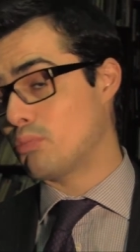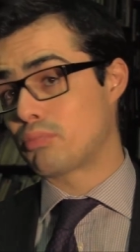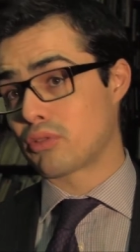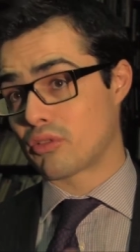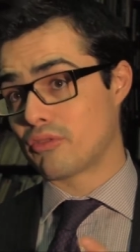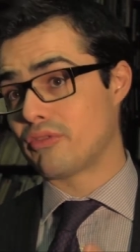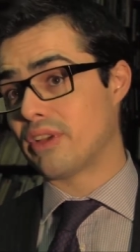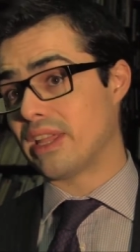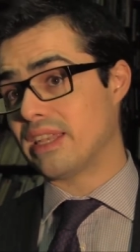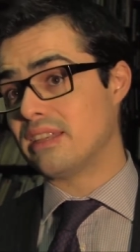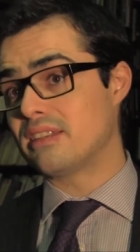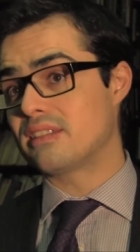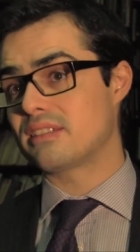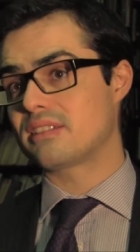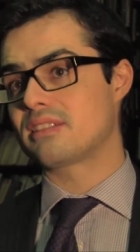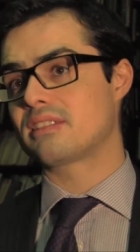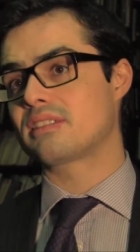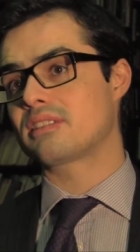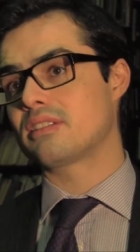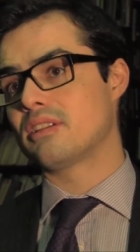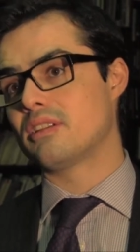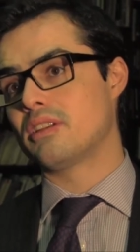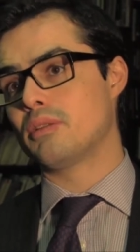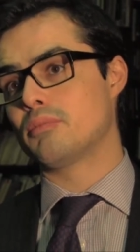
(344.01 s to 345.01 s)
prevent, as
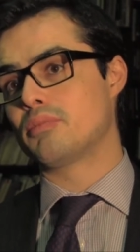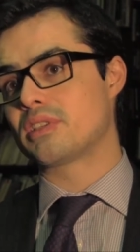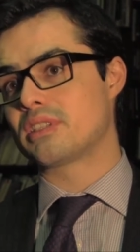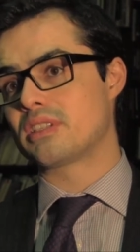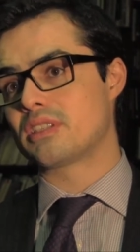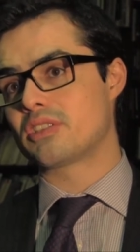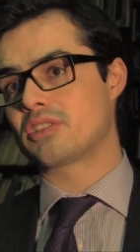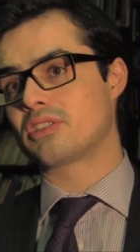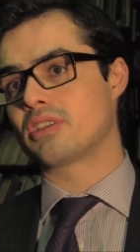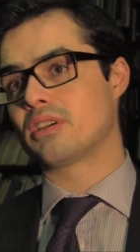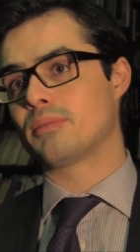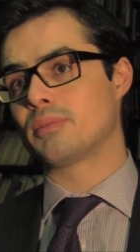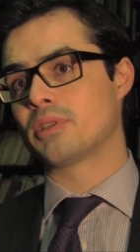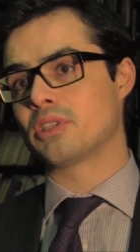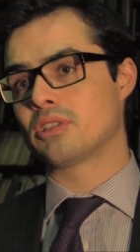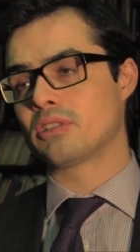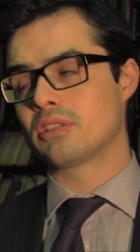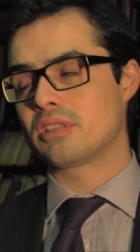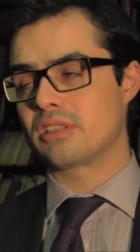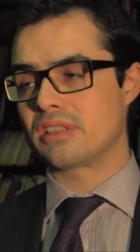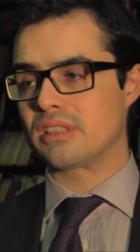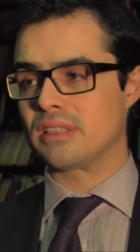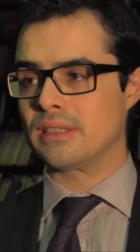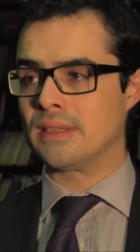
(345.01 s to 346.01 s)
it's known in British
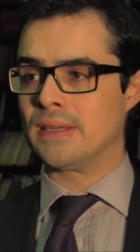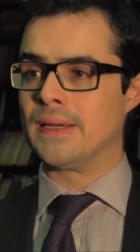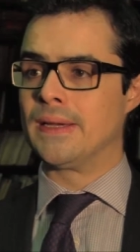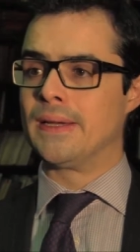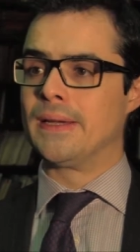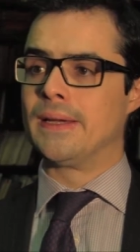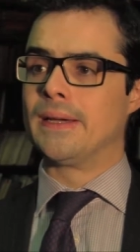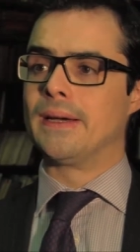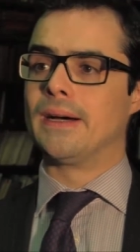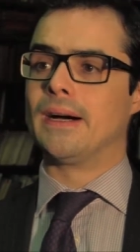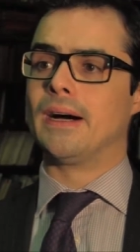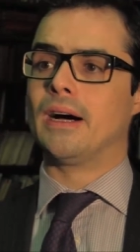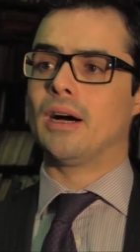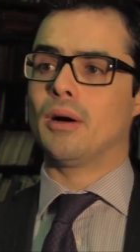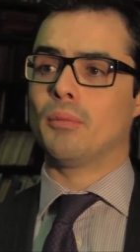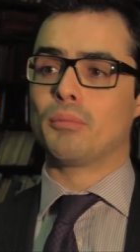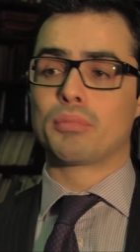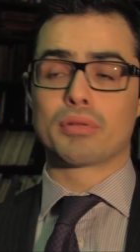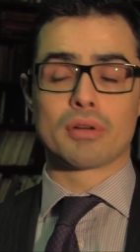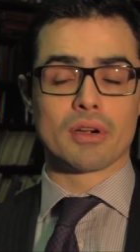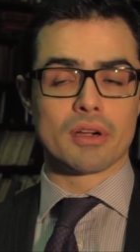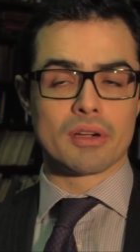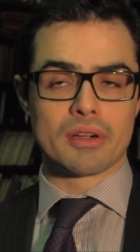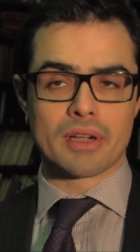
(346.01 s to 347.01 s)
terminology, um,
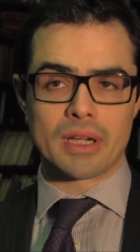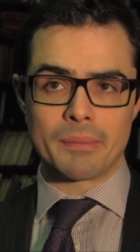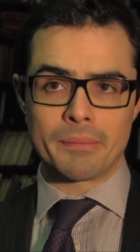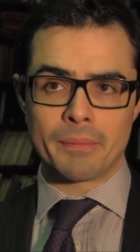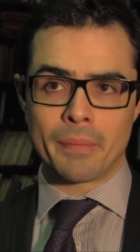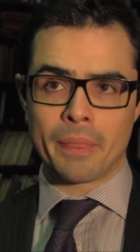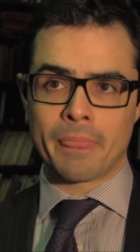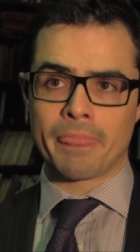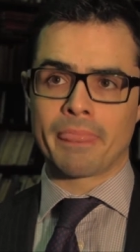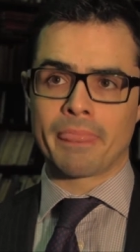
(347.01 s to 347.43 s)
program.